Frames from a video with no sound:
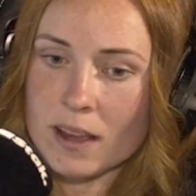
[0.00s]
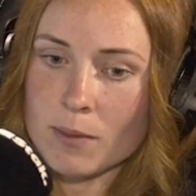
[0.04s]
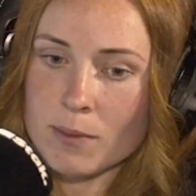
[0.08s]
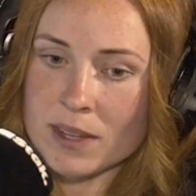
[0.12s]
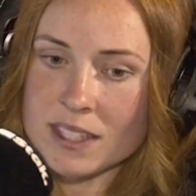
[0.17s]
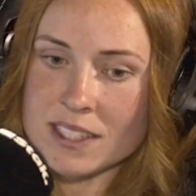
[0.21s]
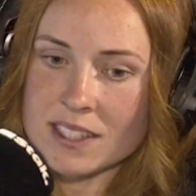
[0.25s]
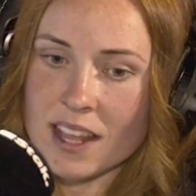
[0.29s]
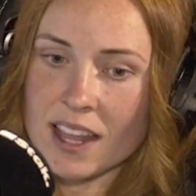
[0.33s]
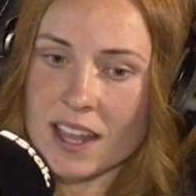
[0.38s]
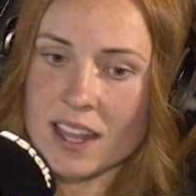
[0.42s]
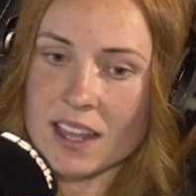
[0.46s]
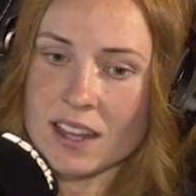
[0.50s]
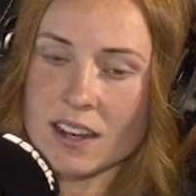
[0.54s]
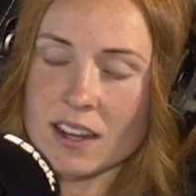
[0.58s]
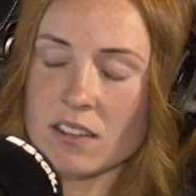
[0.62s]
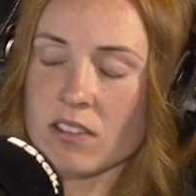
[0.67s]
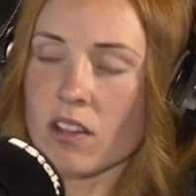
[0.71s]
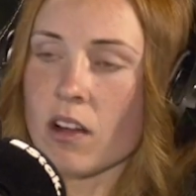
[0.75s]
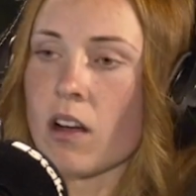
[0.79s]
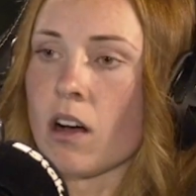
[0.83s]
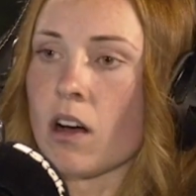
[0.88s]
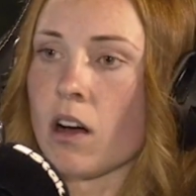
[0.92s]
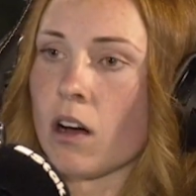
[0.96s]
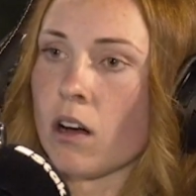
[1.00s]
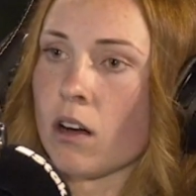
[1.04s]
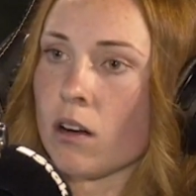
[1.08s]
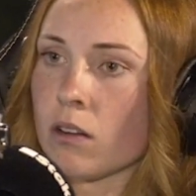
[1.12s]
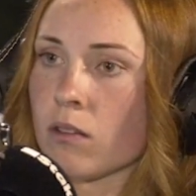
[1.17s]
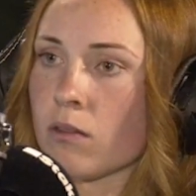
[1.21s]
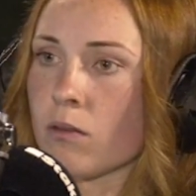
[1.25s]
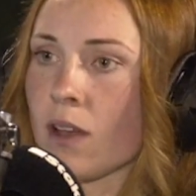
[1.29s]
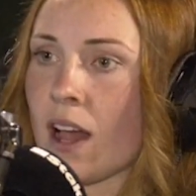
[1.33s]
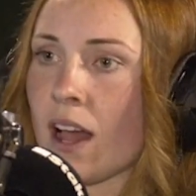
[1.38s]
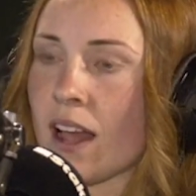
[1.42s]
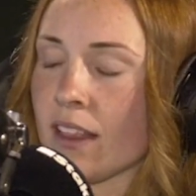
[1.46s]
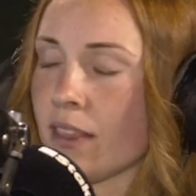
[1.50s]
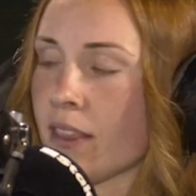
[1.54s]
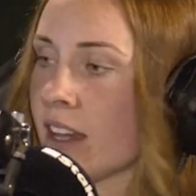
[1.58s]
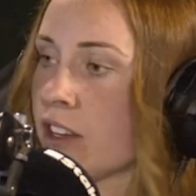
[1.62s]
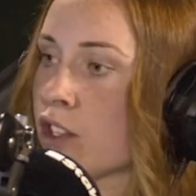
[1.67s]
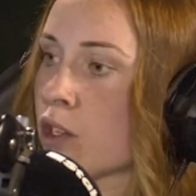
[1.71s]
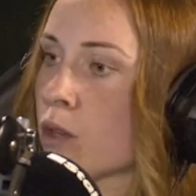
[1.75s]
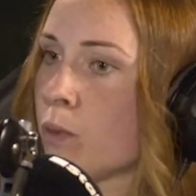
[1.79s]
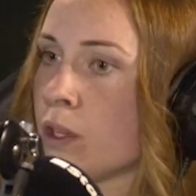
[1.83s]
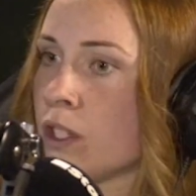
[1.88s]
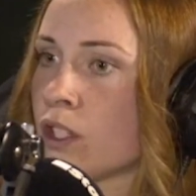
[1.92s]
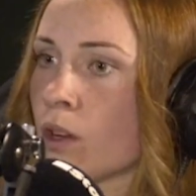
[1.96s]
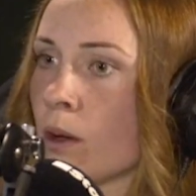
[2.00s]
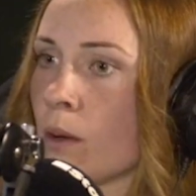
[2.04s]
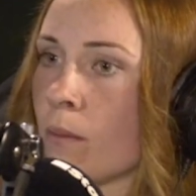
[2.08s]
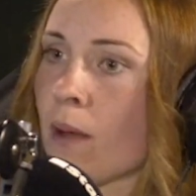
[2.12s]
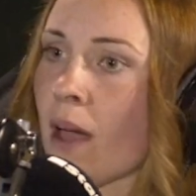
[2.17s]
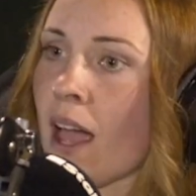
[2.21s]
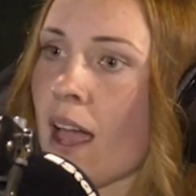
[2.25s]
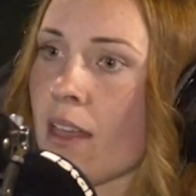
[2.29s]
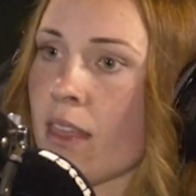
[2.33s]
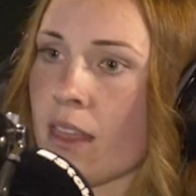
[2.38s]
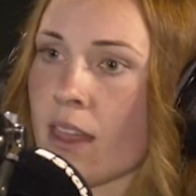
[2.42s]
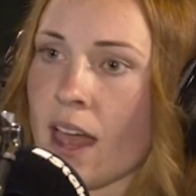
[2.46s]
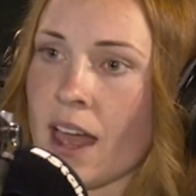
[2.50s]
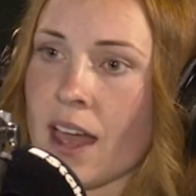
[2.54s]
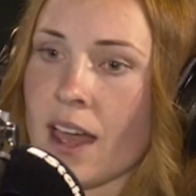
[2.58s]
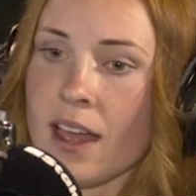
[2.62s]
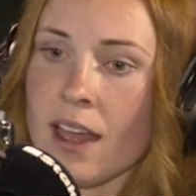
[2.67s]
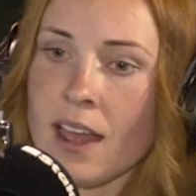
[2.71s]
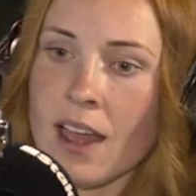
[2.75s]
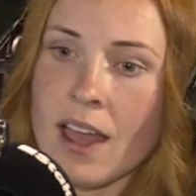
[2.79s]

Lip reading: a mistake and it's, like they should be doing better there.